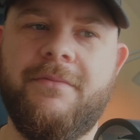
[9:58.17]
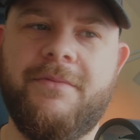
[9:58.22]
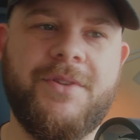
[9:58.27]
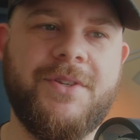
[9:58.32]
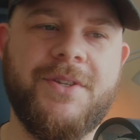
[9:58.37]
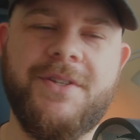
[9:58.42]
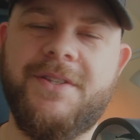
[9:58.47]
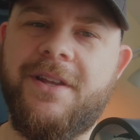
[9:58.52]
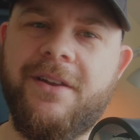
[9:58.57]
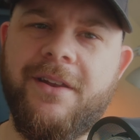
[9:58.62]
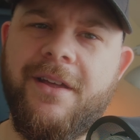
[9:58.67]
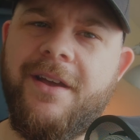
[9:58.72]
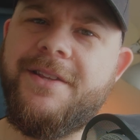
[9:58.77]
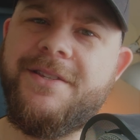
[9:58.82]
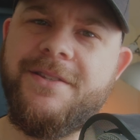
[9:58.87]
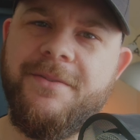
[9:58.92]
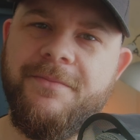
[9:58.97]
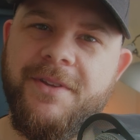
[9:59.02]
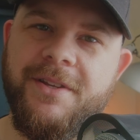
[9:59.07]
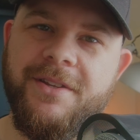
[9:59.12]
just to learn
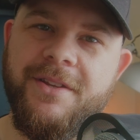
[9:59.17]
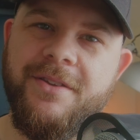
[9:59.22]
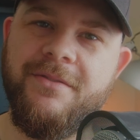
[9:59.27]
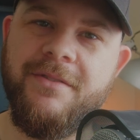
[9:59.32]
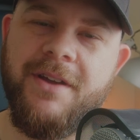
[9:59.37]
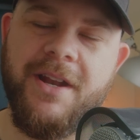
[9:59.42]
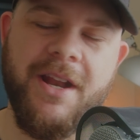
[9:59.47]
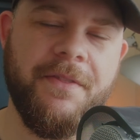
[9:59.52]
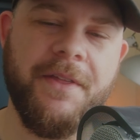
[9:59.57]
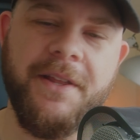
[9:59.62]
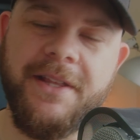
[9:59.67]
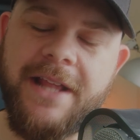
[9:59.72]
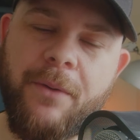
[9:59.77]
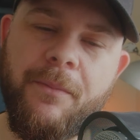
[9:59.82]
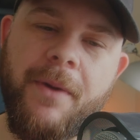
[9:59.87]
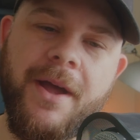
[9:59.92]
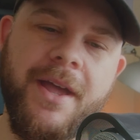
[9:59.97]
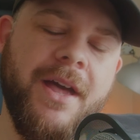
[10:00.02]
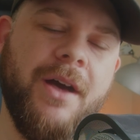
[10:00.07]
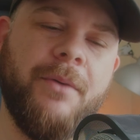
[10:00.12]
something new. And I think that
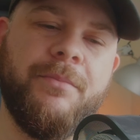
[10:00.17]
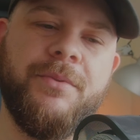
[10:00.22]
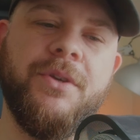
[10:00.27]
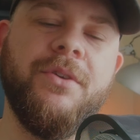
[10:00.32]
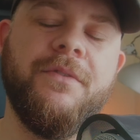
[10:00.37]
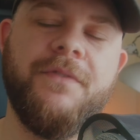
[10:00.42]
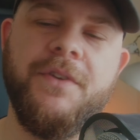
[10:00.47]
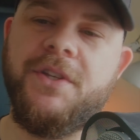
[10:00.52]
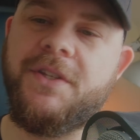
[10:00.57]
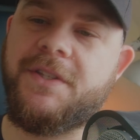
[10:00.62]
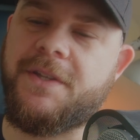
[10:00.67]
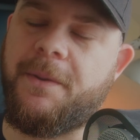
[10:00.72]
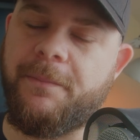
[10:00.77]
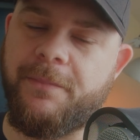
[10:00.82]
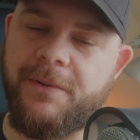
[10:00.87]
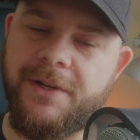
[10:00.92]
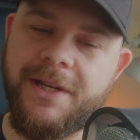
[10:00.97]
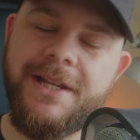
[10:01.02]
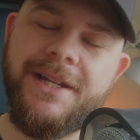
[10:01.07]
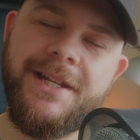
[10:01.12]
might help you if you just
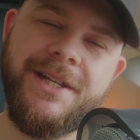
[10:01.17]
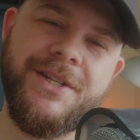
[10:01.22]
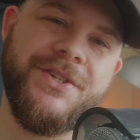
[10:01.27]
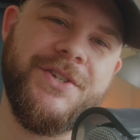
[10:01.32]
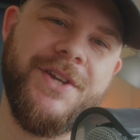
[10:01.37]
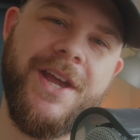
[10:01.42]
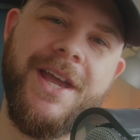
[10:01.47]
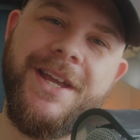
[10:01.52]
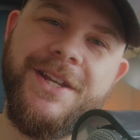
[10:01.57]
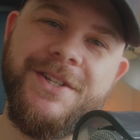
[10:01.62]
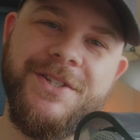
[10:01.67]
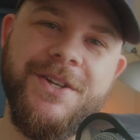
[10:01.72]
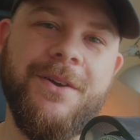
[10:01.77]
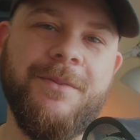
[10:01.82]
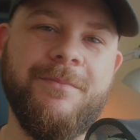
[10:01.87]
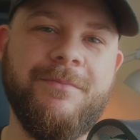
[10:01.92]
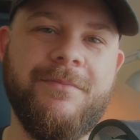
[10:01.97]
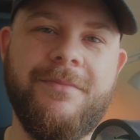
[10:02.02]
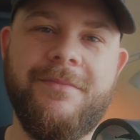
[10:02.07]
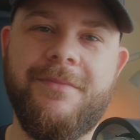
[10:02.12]
completely change
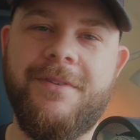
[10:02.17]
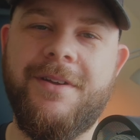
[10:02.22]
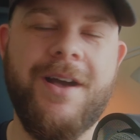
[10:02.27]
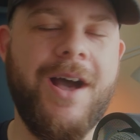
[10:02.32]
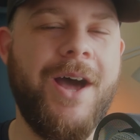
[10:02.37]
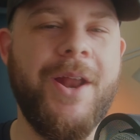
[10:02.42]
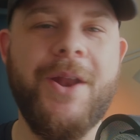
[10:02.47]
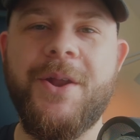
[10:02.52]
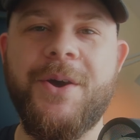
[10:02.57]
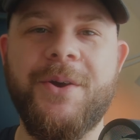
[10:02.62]
up. I don't